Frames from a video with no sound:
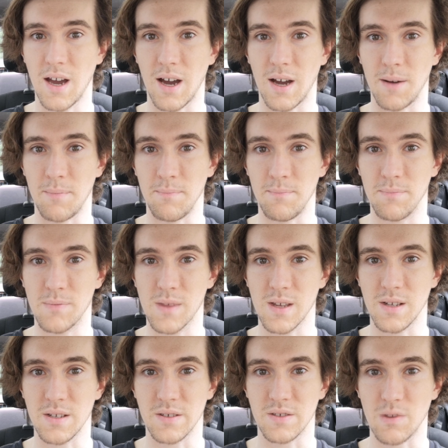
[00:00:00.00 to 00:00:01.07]

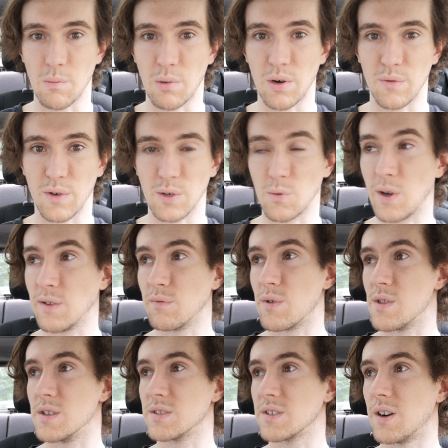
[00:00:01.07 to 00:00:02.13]
It is the perfect wing
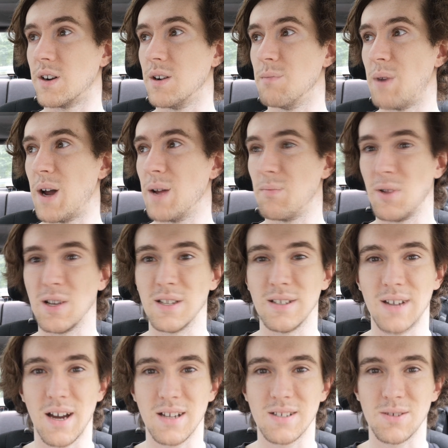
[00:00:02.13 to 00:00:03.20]
for this car in my opinion.
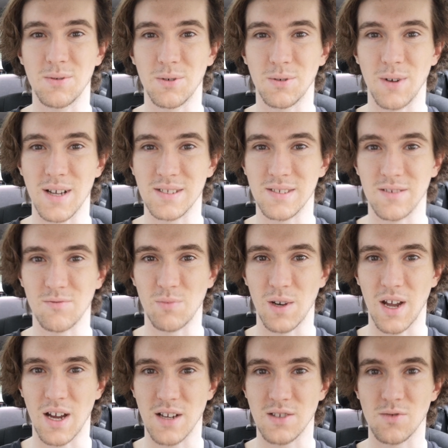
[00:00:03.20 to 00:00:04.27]
Not too aggressive, but
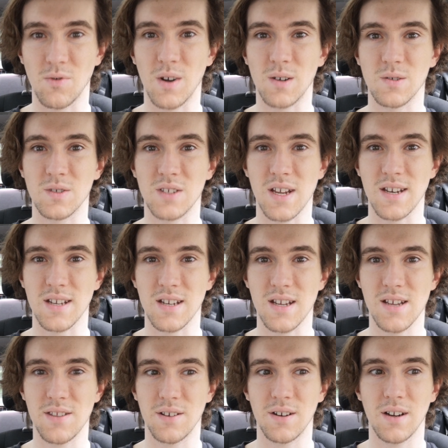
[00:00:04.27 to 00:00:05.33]
not too understated
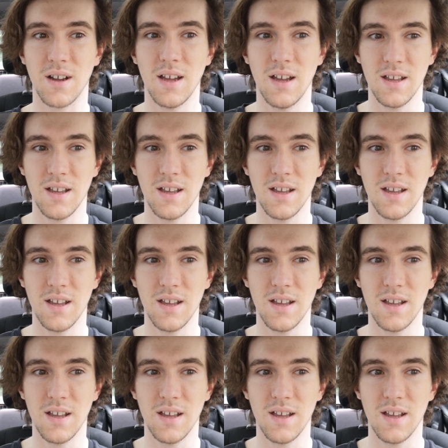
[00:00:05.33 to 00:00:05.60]
either.